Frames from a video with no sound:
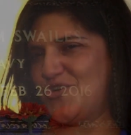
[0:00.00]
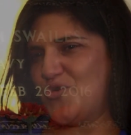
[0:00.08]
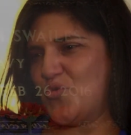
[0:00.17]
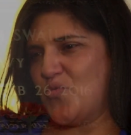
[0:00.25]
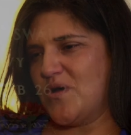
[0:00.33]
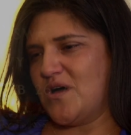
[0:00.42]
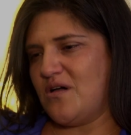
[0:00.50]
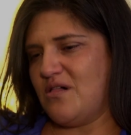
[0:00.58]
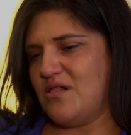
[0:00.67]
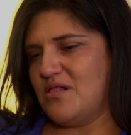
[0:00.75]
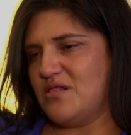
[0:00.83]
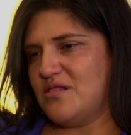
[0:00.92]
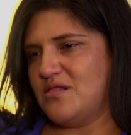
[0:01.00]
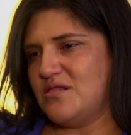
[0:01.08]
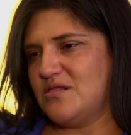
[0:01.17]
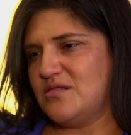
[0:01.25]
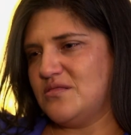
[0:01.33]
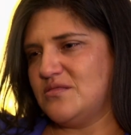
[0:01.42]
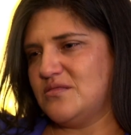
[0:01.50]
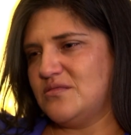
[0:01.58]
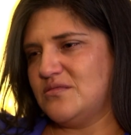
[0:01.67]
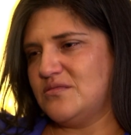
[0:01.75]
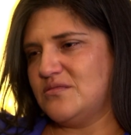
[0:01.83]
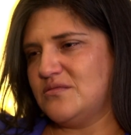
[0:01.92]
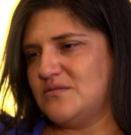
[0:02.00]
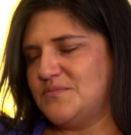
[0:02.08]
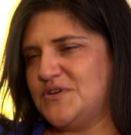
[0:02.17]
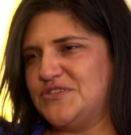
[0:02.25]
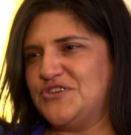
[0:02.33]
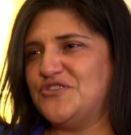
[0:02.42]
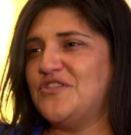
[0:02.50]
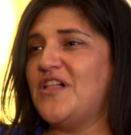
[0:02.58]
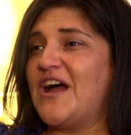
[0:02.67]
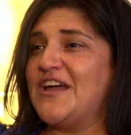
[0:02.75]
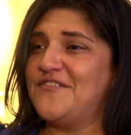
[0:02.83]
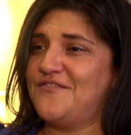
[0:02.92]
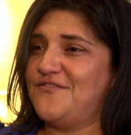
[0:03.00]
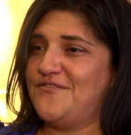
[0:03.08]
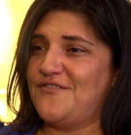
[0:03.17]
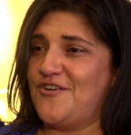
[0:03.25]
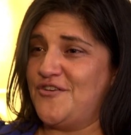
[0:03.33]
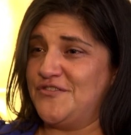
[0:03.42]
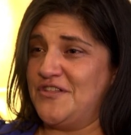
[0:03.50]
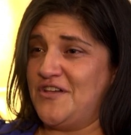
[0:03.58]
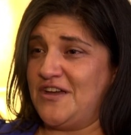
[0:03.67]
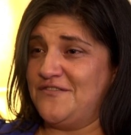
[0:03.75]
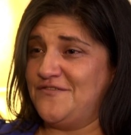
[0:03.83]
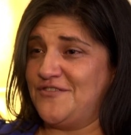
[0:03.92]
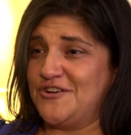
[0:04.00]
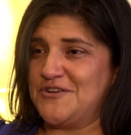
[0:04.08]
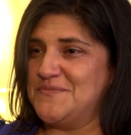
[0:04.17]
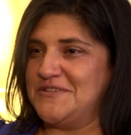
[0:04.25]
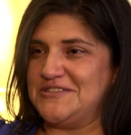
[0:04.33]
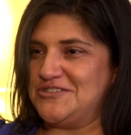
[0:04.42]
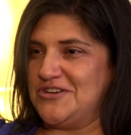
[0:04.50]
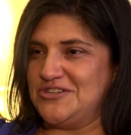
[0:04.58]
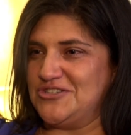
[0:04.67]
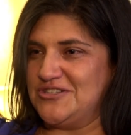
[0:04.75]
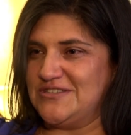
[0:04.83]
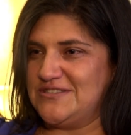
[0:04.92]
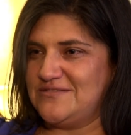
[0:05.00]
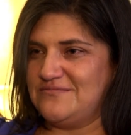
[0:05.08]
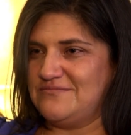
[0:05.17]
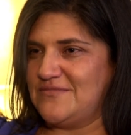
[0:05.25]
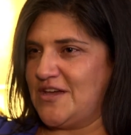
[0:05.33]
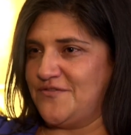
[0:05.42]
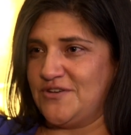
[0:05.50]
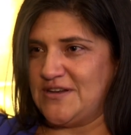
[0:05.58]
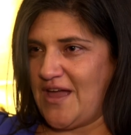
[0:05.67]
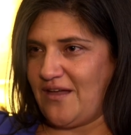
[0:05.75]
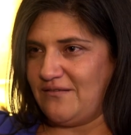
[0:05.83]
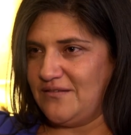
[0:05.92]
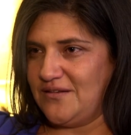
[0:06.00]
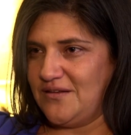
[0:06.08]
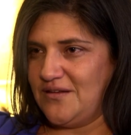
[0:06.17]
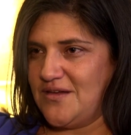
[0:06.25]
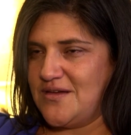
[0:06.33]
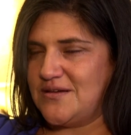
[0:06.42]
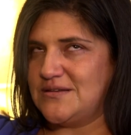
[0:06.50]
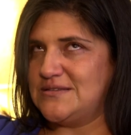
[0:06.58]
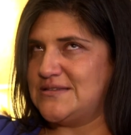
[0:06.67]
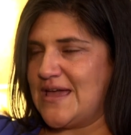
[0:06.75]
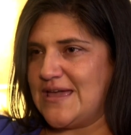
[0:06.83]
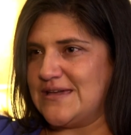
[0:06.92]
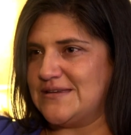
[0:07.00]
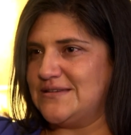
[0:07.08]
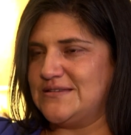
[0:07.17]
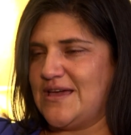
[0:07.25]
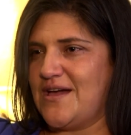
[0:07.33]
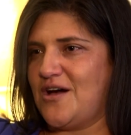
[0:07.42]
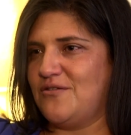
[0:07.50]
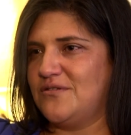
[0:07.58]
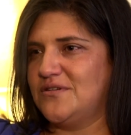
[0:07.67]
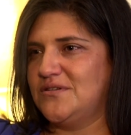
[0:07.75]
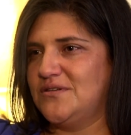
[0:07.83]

will put their life on the line for complete strangers every day, day in and day out,